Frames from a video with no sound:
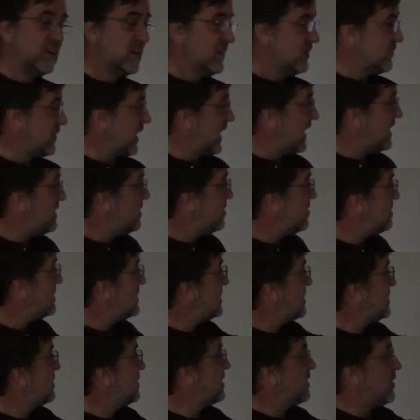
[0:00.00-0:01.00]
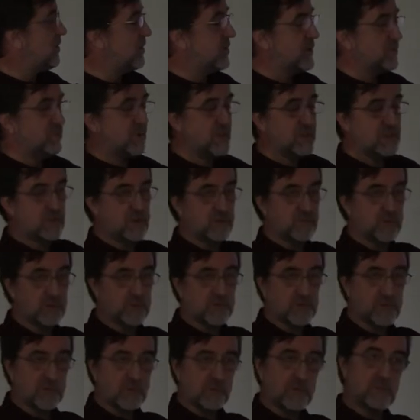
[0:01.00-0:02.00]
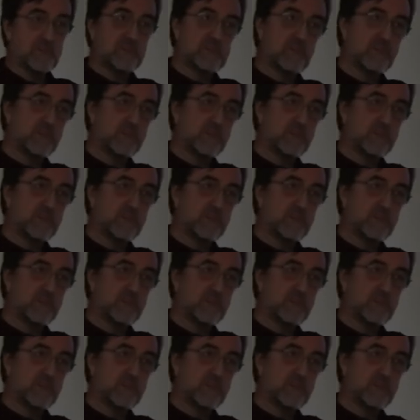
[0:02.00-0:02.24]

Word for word: So I looked at the, all the big universities in,